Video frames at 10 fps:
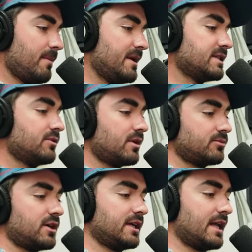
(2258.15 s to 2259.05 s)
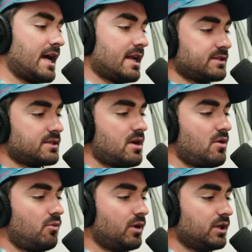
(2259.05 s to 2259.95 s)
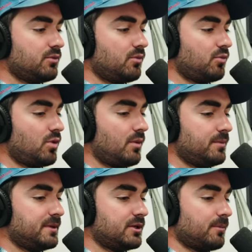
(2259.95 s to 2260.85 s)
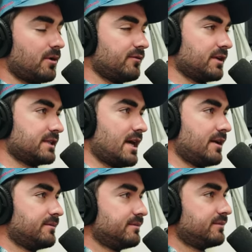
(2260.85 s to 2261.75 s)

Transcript: Basically, what I'm trying to get at is what do you what would be your perfect day?